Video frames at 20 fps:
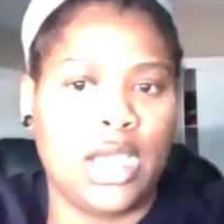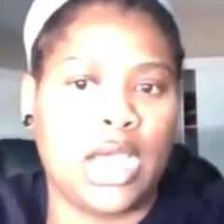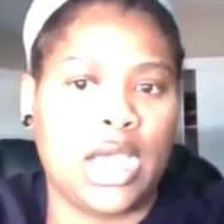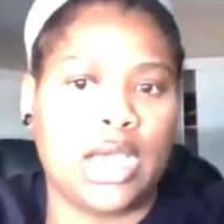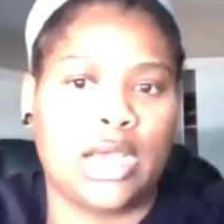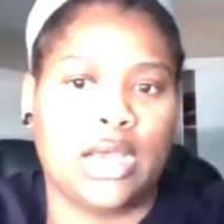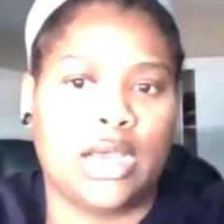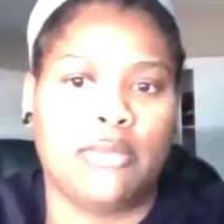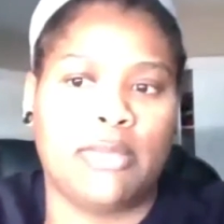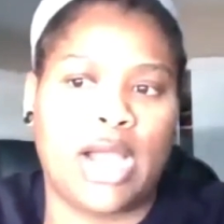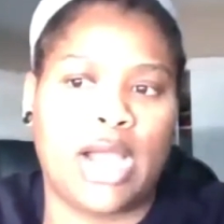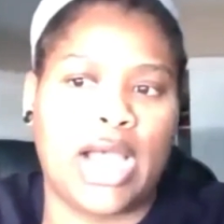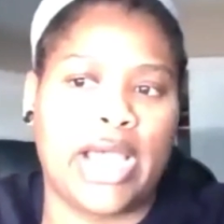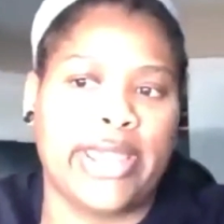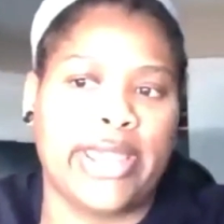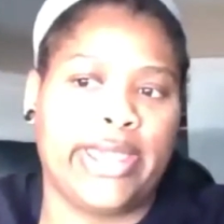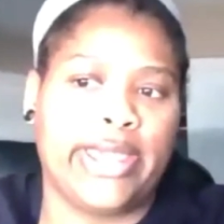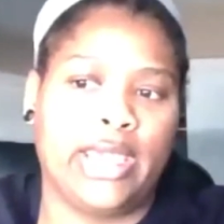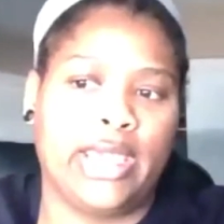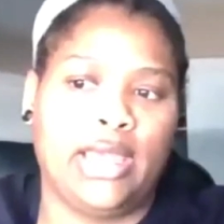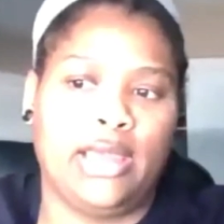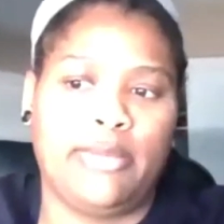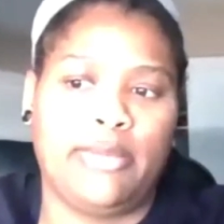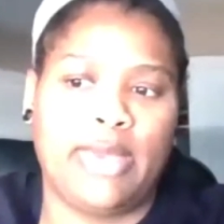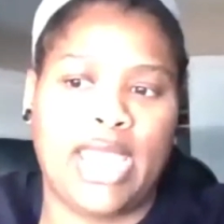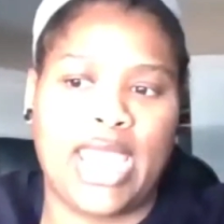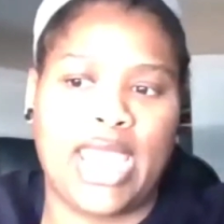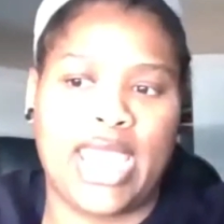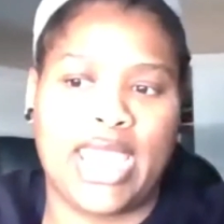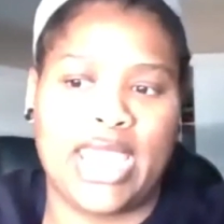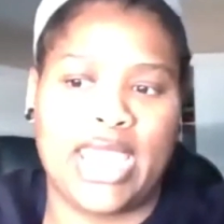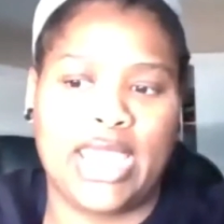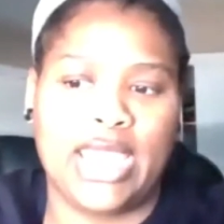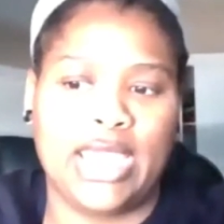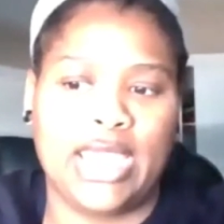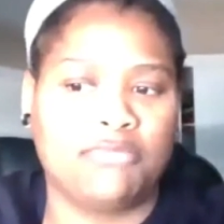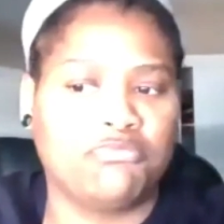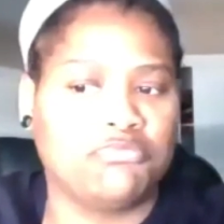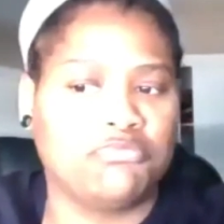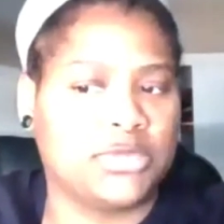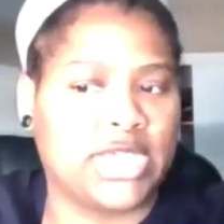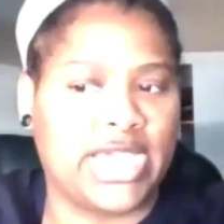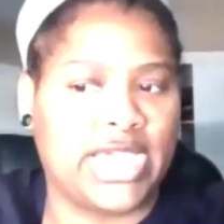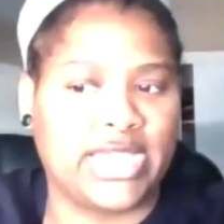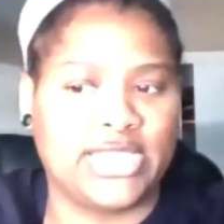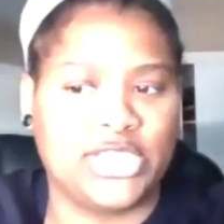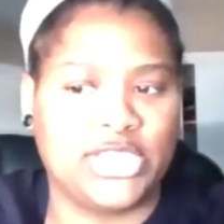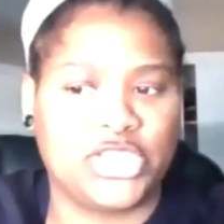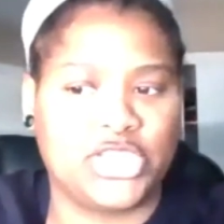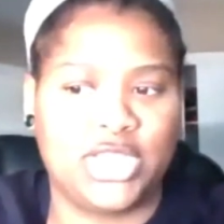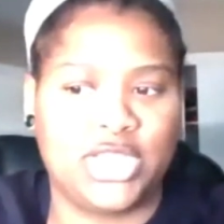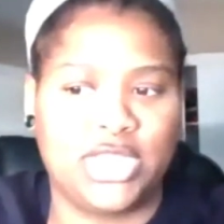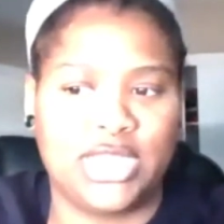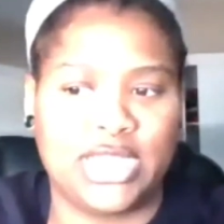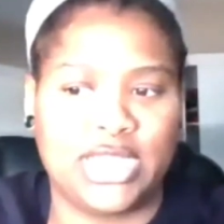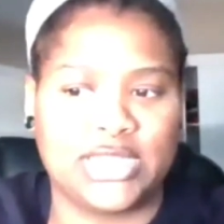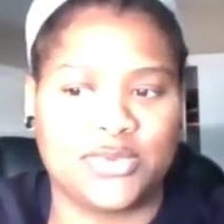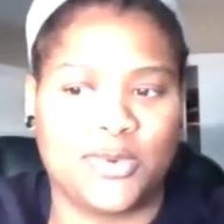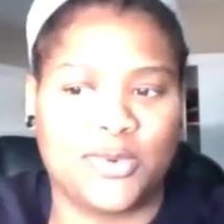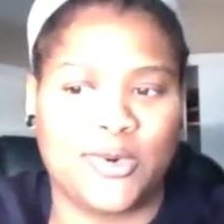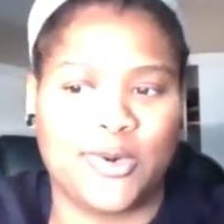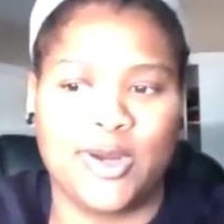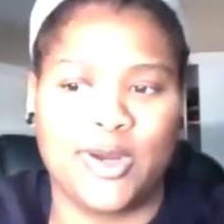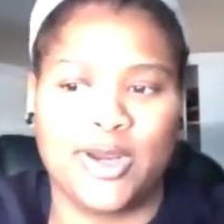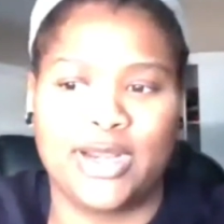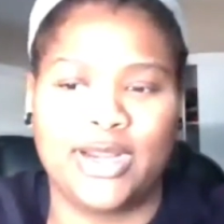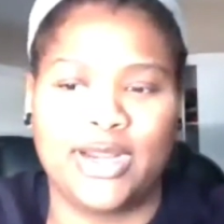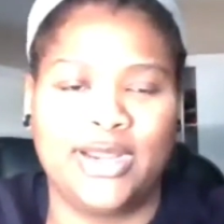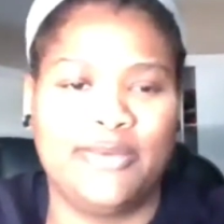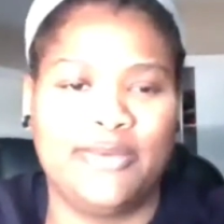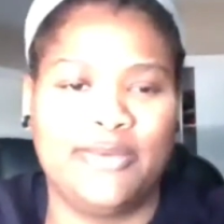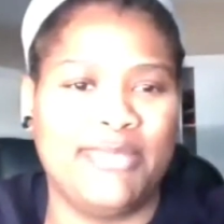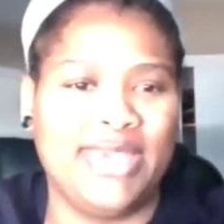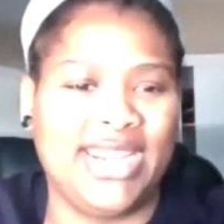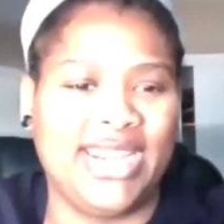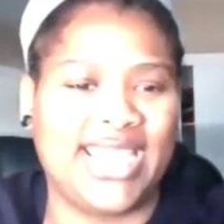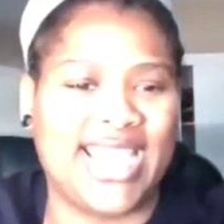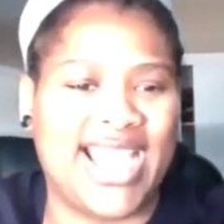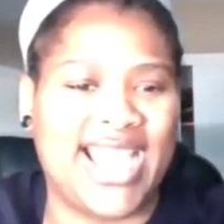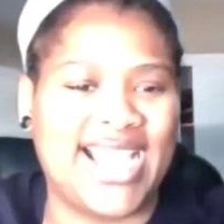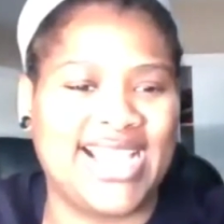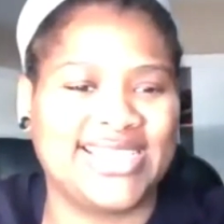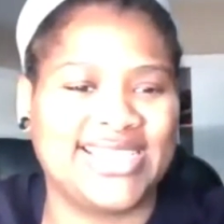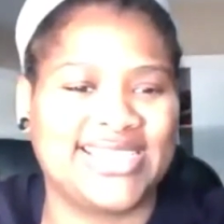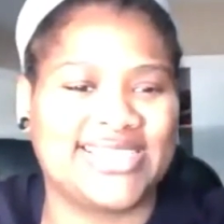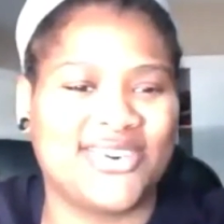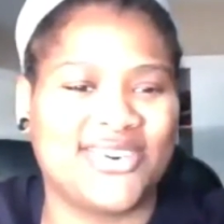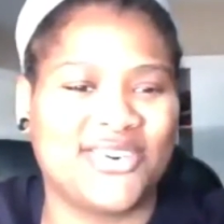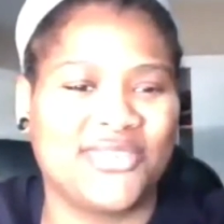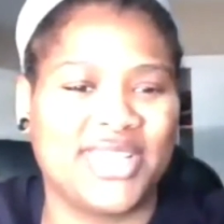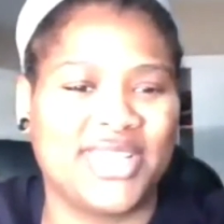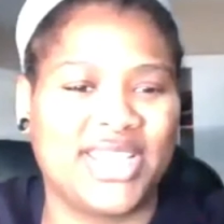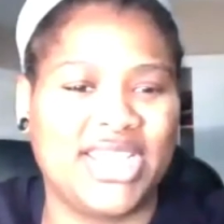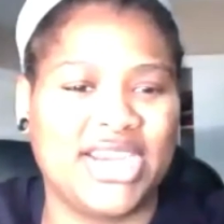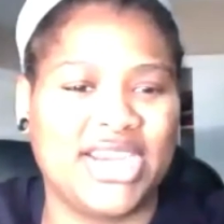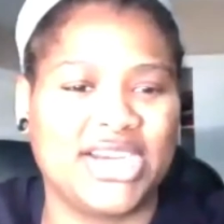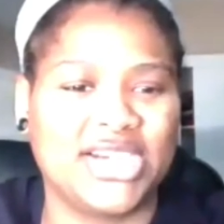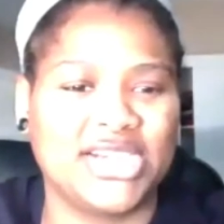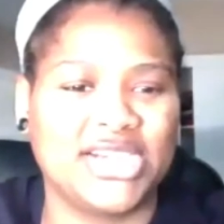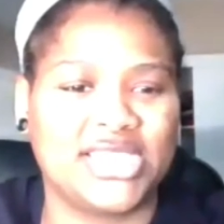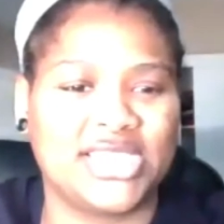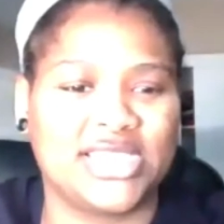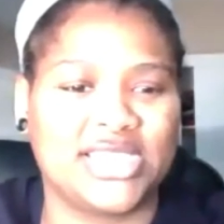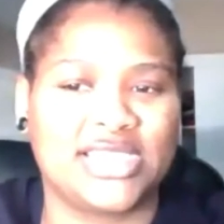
I am a dietitian that's worn many hats over the years.